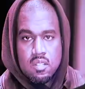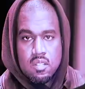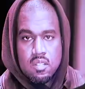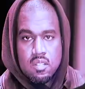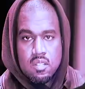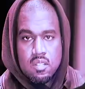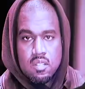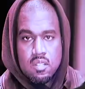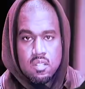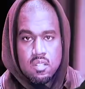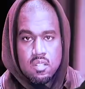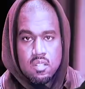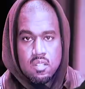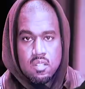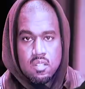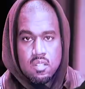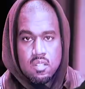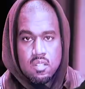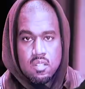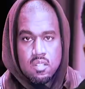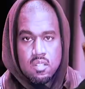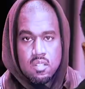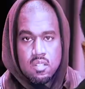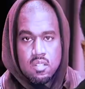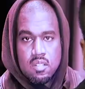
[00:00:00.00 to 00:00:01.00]

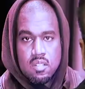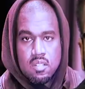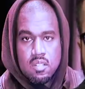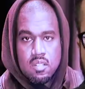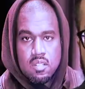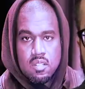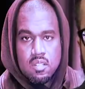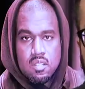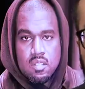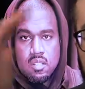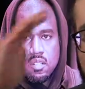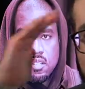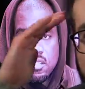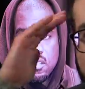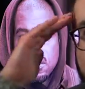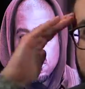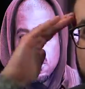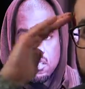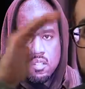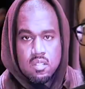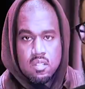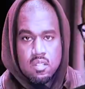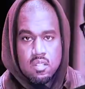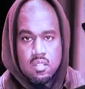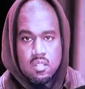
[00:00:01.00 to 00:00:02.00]

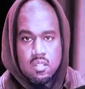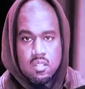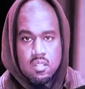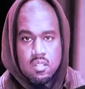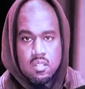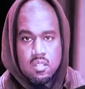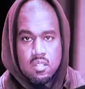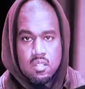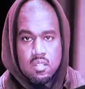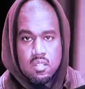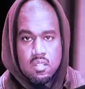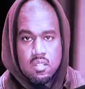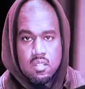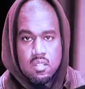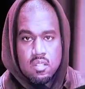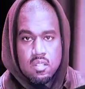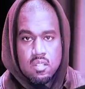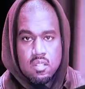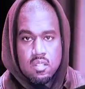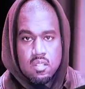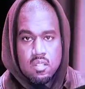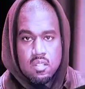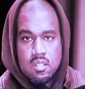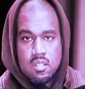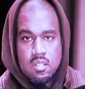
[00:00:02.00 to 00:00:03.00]

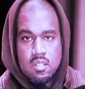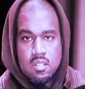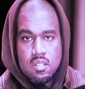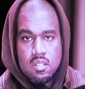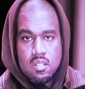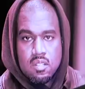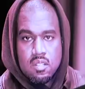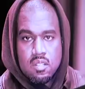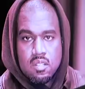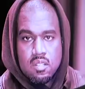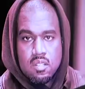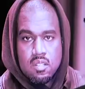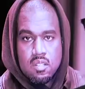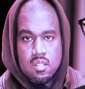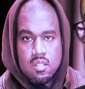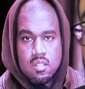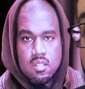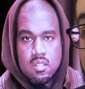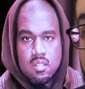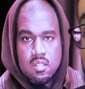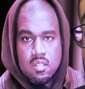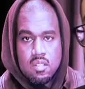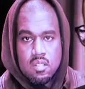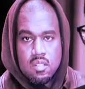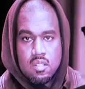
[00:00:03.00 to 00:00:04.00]

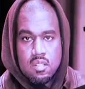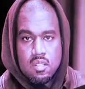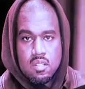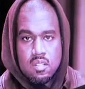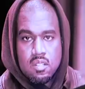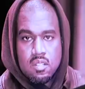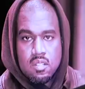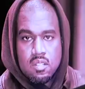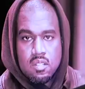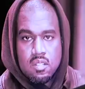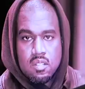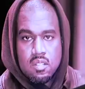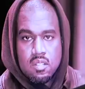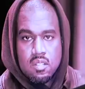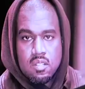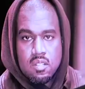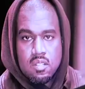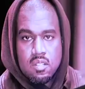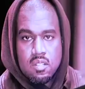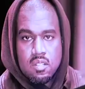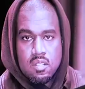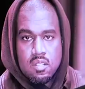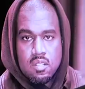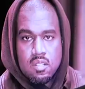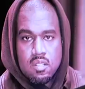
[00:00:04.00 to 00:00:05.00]

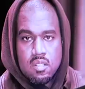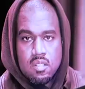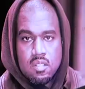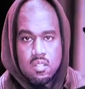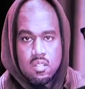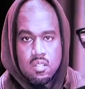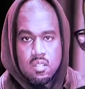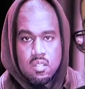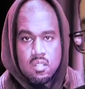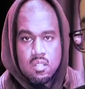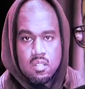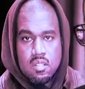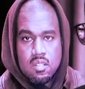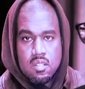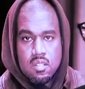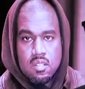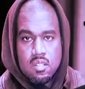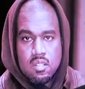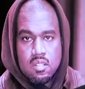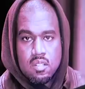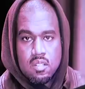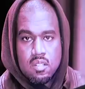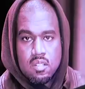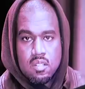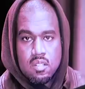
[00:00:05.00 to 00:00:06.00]

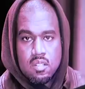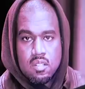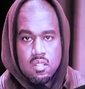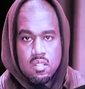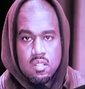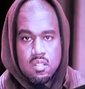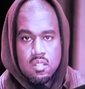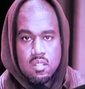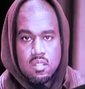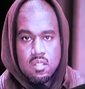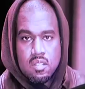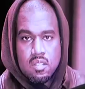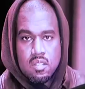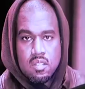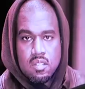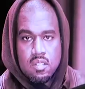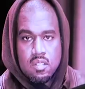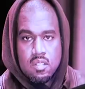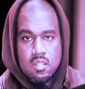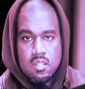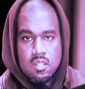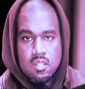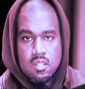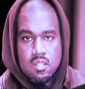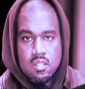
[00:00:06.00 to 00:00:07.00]

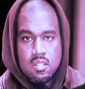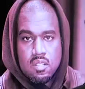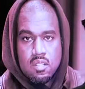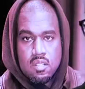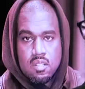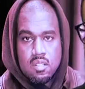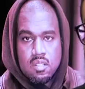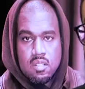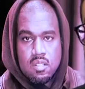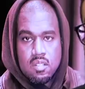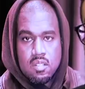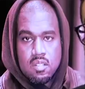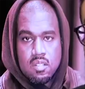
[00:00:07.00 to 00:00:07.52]
[no speech]